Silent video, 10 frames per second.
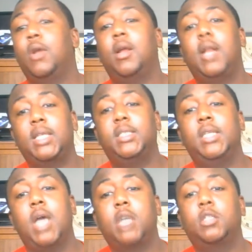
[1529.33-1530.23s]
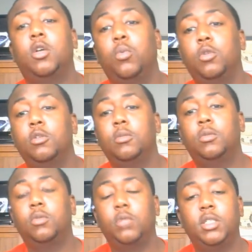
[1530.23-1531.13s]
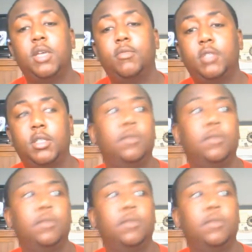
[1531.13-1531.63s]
like I said, October 2017.